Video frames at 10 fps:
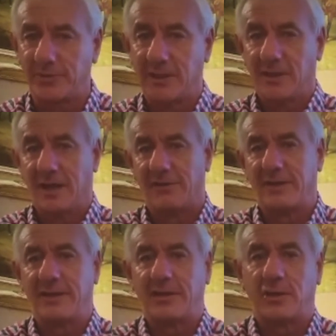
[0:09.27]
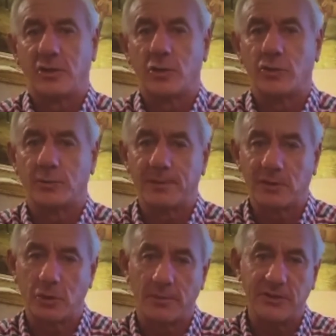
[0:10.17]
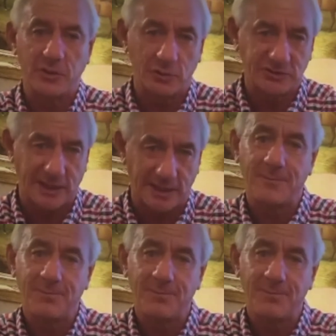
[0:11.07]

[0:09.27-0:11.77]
I think they've got a good up-and-coming young side.